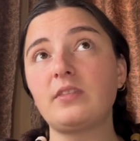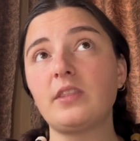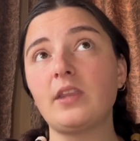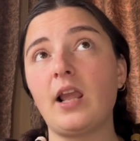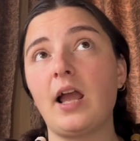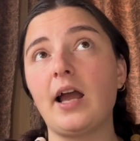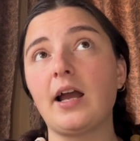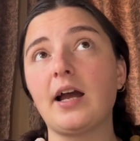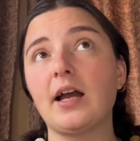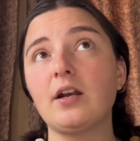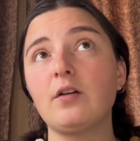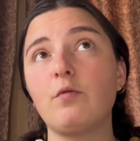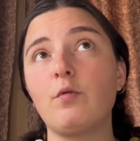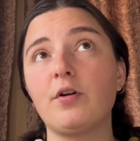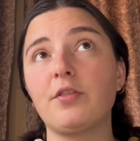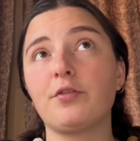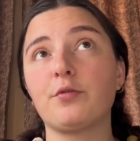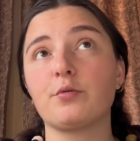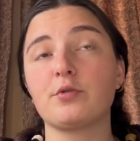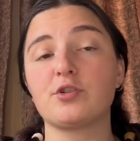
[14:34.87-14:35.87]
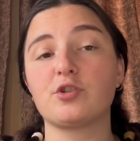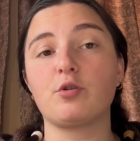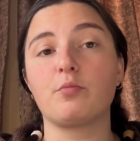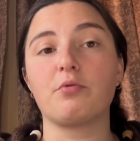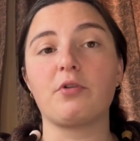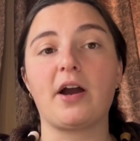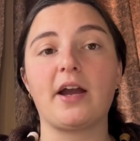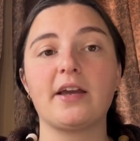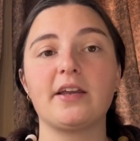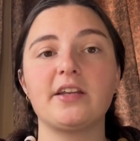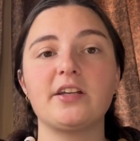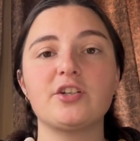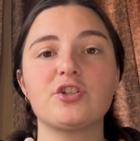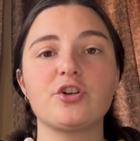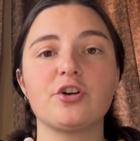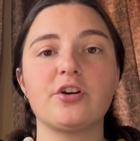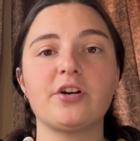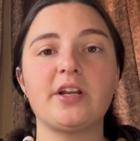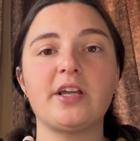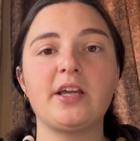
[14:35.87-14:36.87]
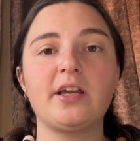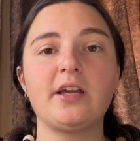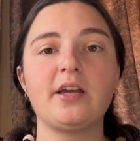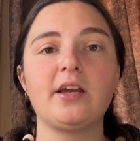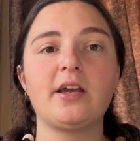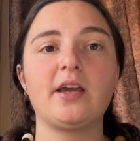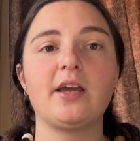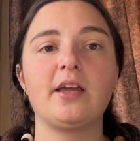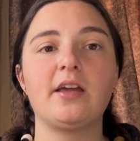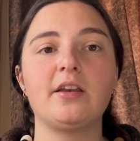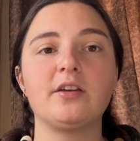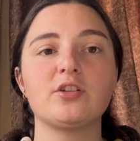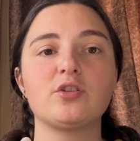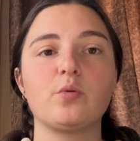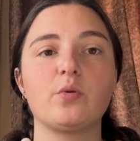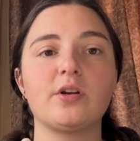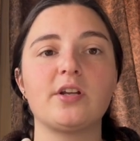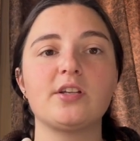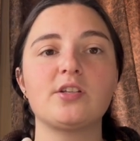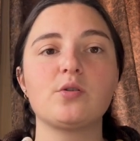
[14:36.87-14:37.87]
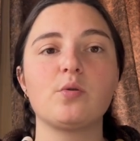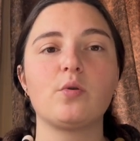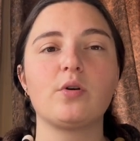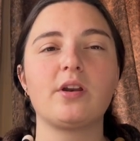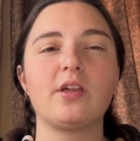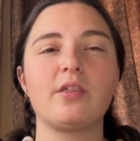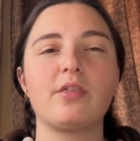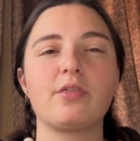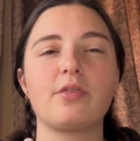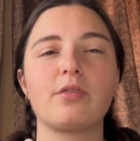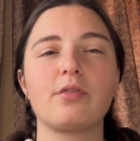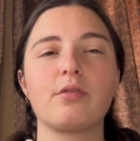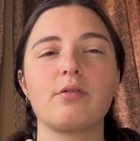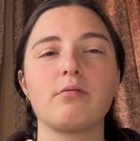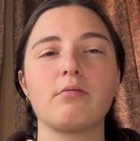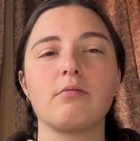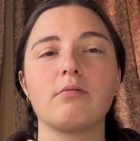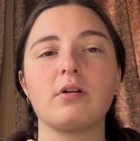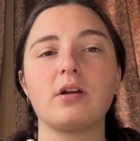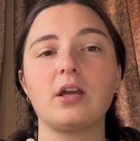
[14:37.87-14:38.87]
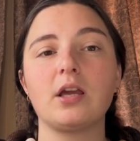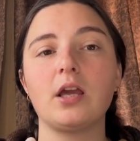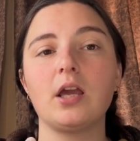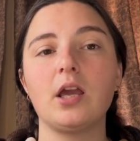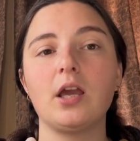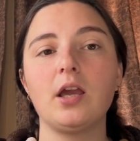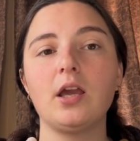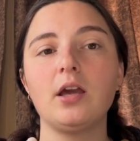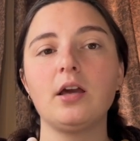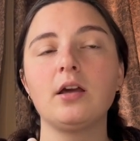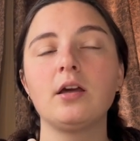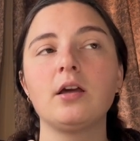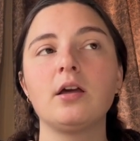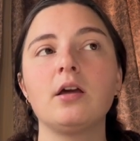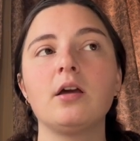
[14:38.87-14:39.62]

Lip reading: I kind of went through a sobriety journey in 2023